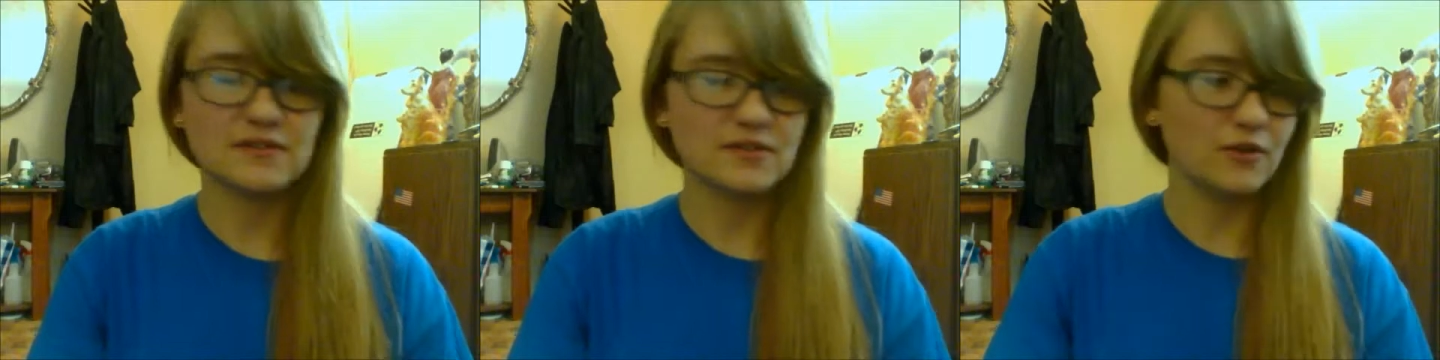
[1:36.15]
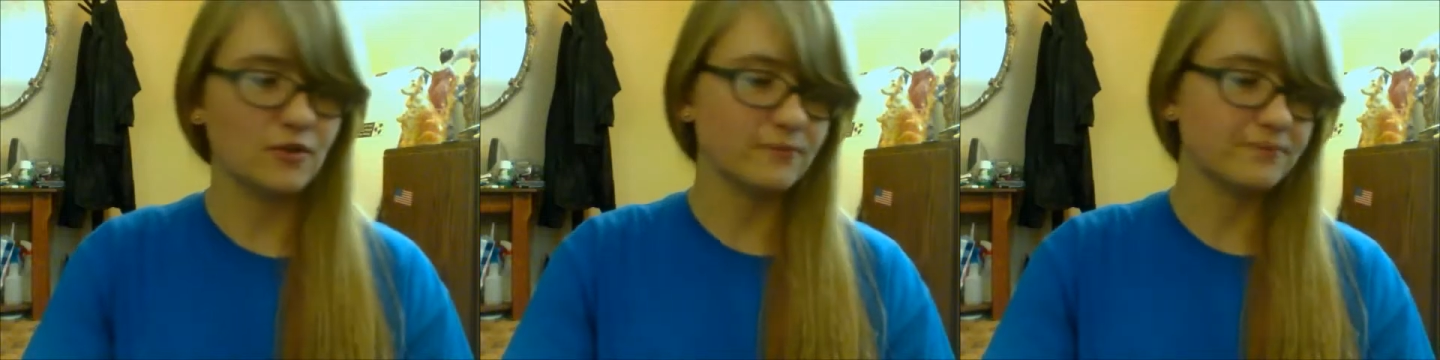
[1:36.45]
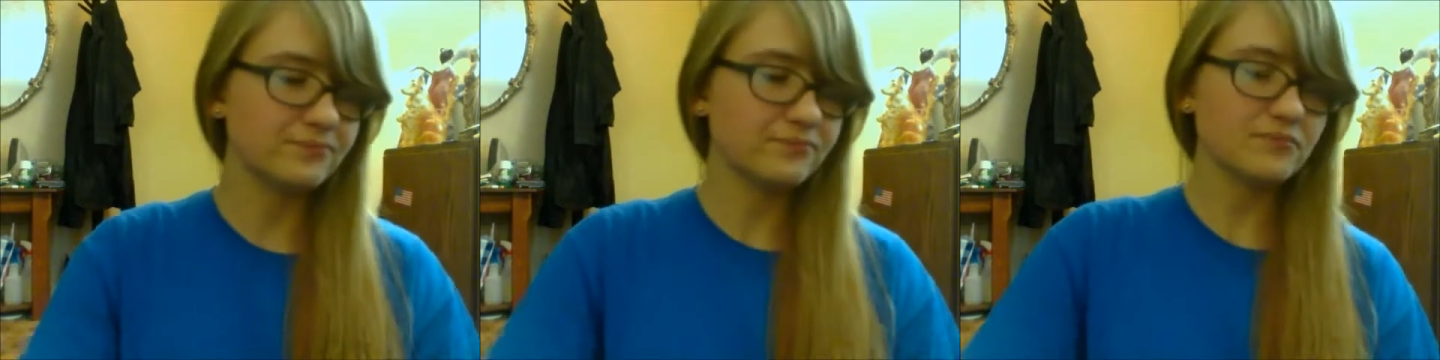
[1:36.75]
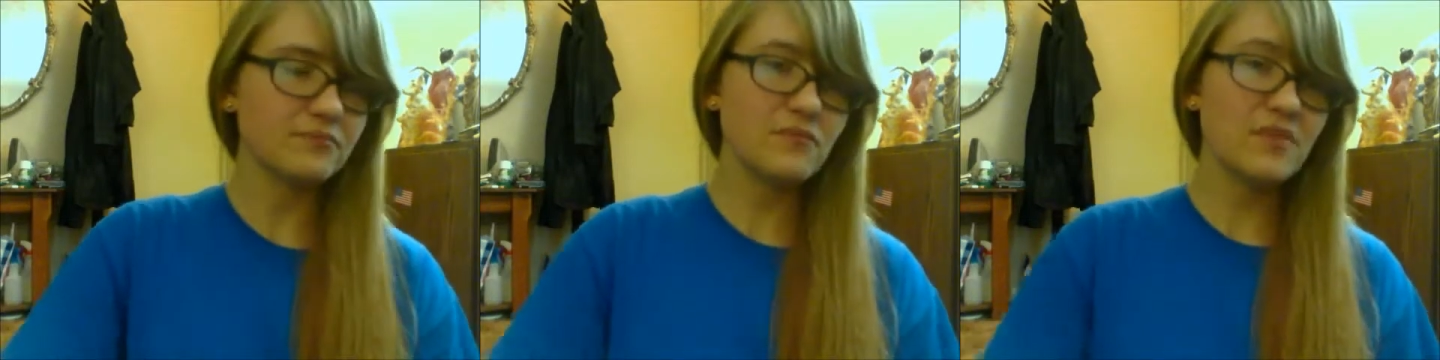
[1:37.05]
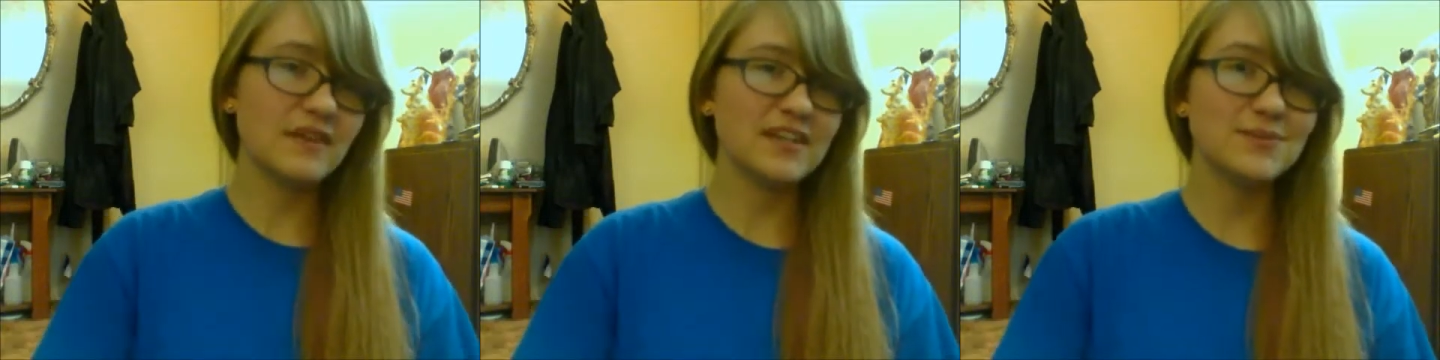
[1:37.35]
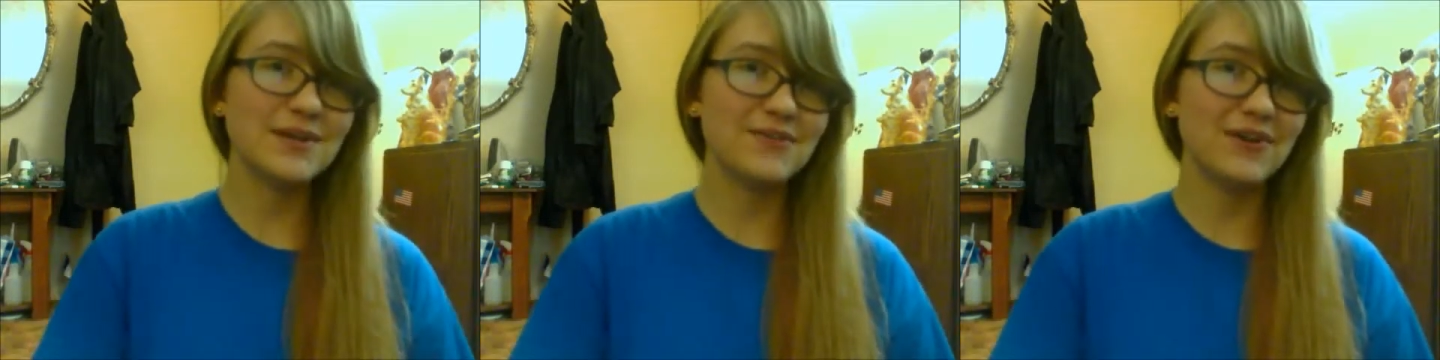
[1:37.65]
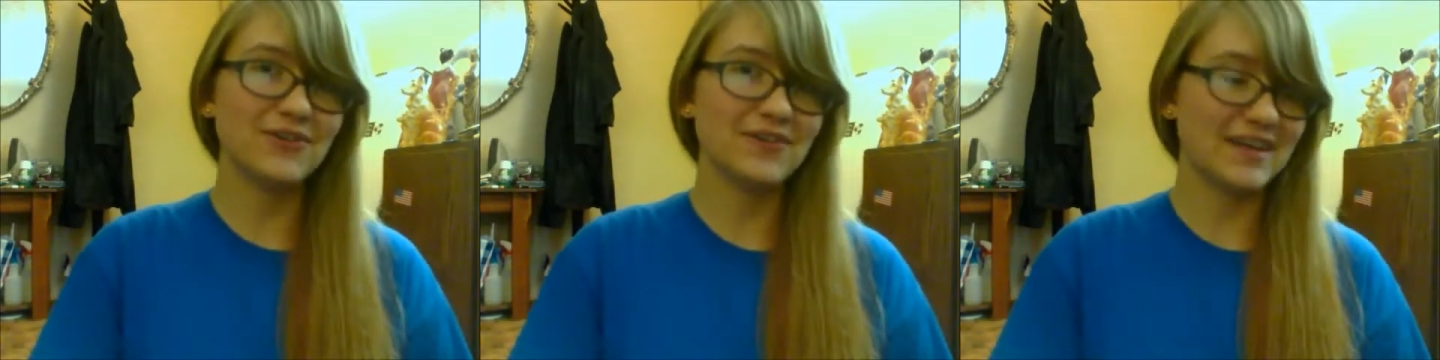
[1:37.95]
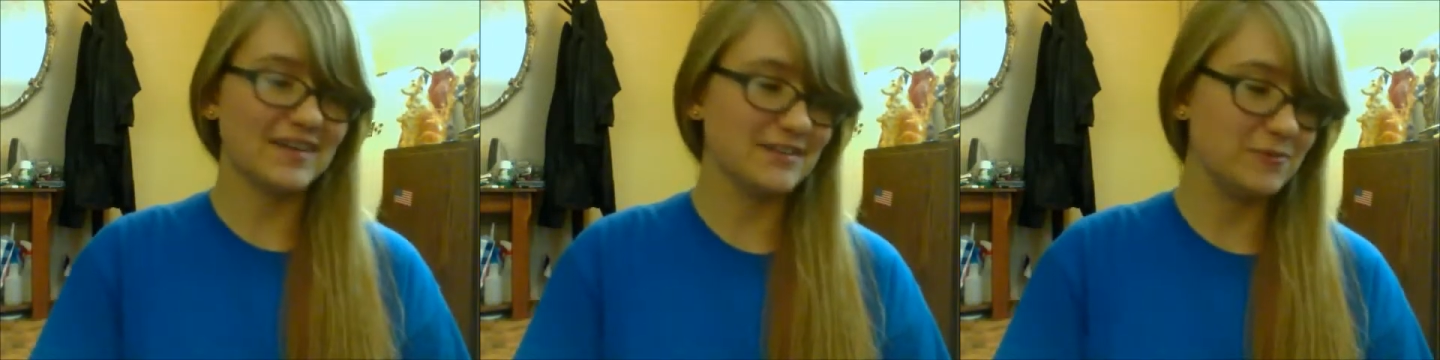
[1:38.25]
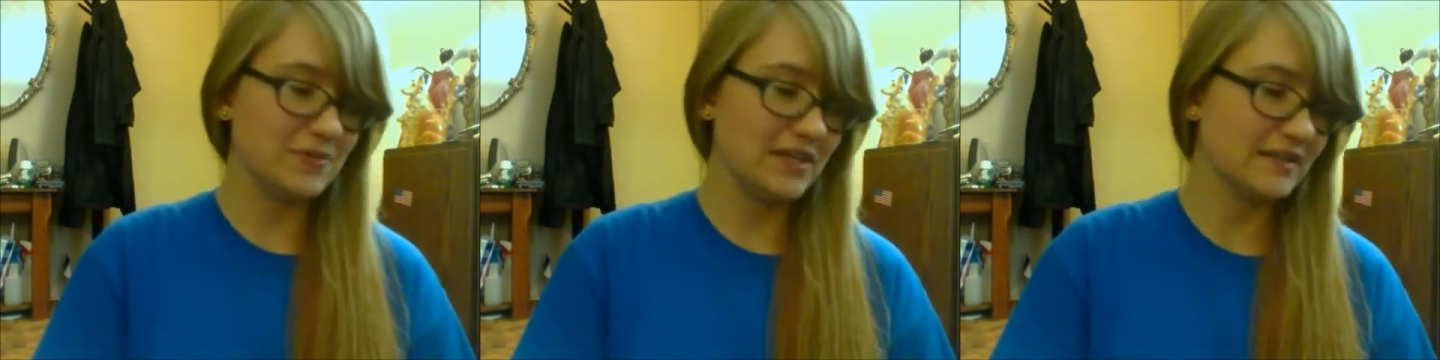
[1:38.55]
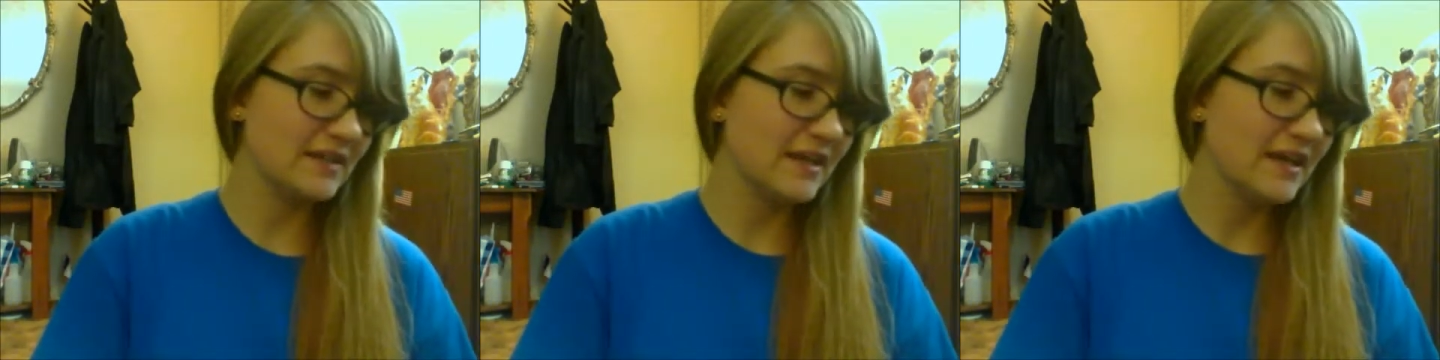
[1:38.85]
So that's what I found on that subject.